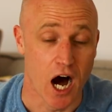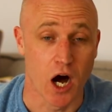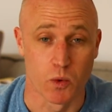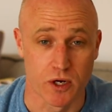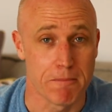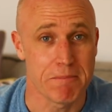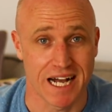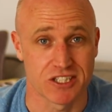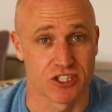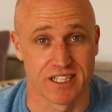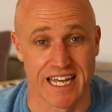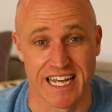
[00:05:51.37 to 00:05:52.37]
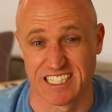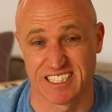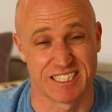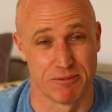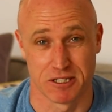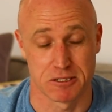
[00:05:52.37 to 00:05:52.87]
I would imagine
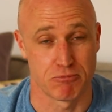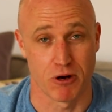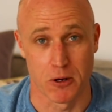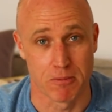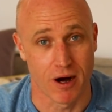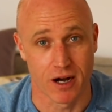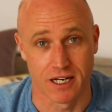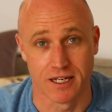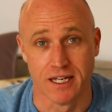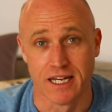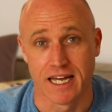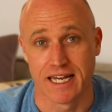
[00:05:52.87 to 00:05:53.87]
it's similar to ProPilot.